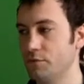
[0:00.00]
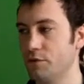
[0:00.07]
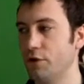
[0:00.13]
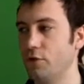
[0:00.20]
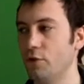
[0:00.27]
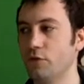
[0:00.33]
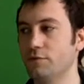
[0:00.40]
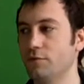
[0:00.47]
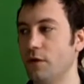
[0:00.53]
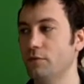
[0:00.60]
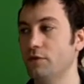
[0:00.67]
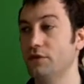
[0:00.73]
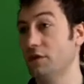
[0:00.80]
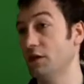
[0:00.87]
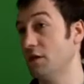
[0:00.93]
don't always
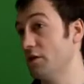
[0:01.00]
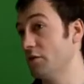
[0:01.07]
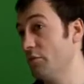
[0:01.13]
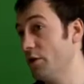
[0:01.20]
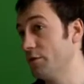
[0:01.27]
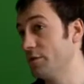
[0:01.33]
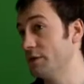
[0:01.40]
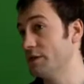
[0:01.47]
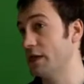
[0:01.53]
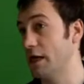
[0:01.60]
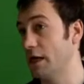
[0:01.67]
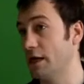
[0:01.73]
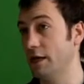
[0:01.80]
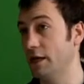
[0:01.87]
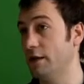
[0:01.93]
publish, certainly at the moment,
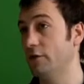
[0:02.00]
sadly,